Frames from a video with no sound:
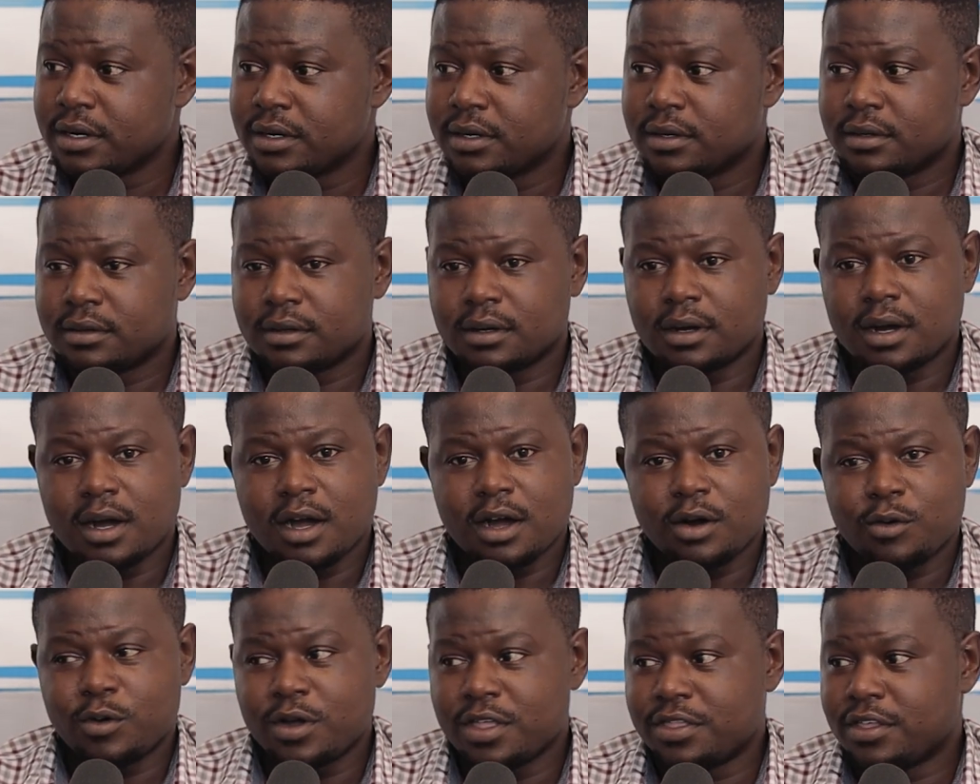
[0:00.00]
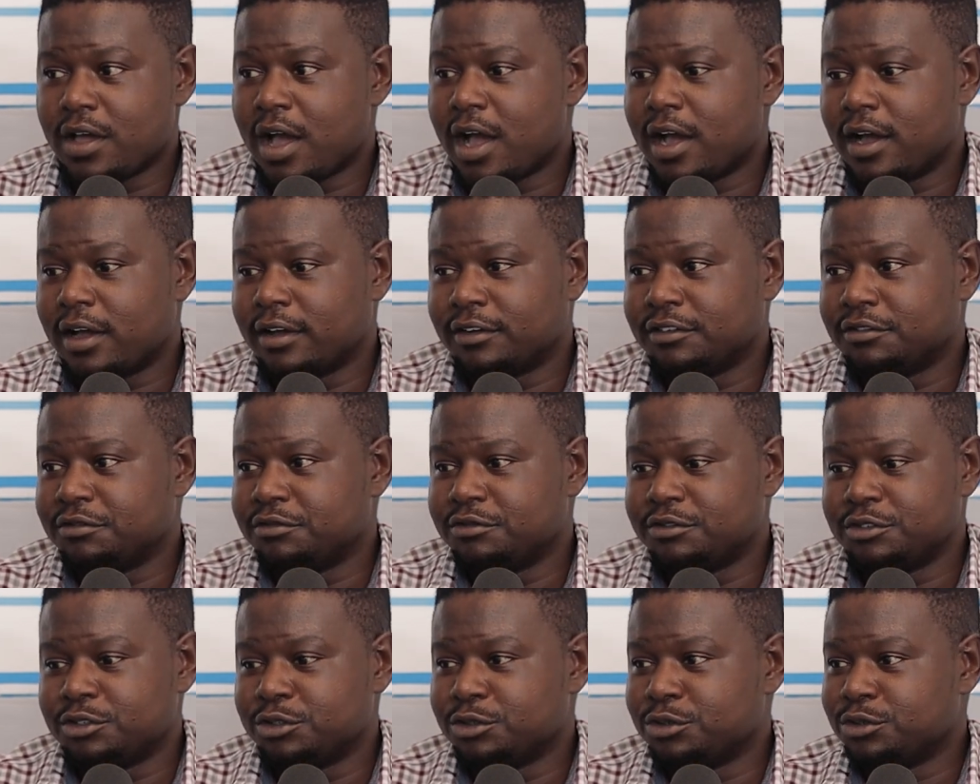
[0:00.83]
whether
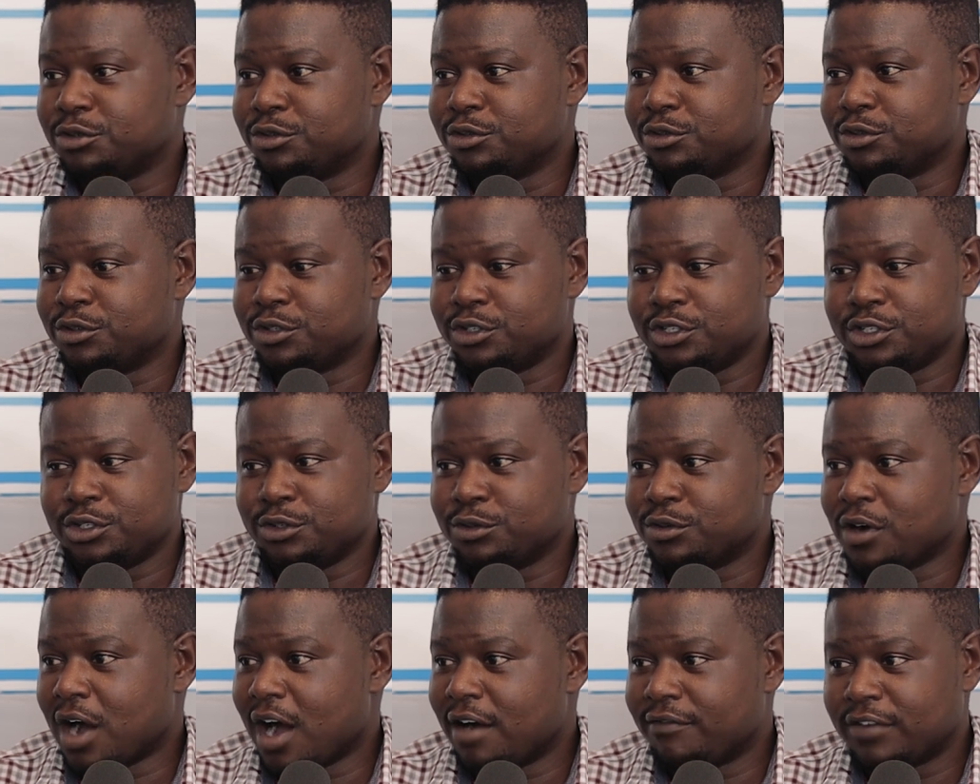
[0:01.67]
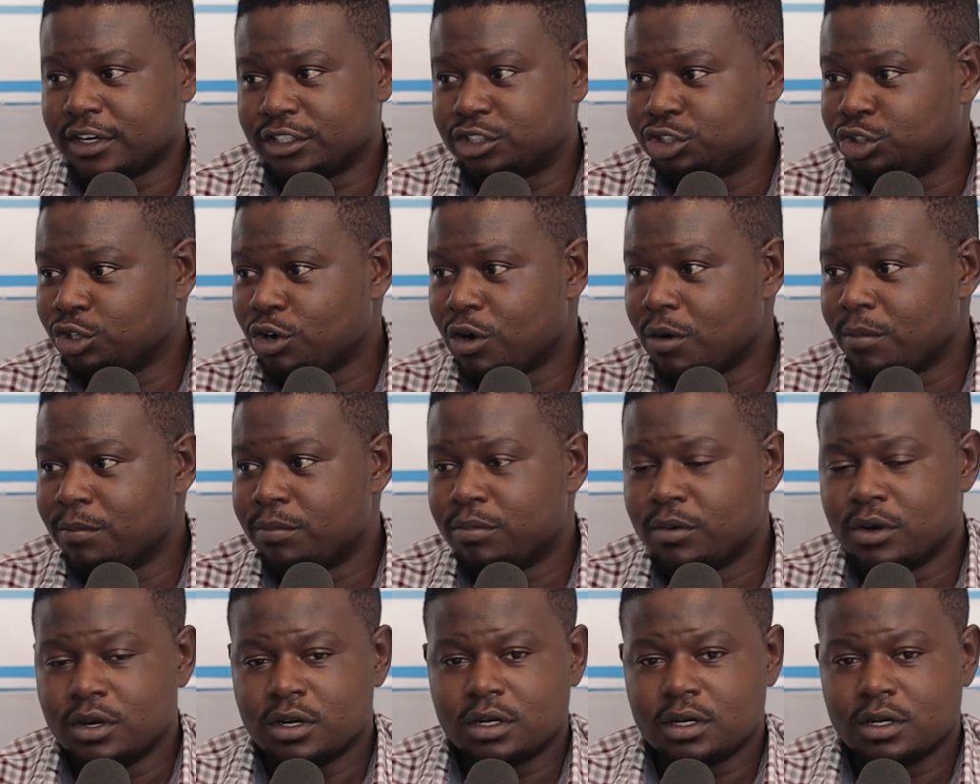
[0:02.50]
you have a job,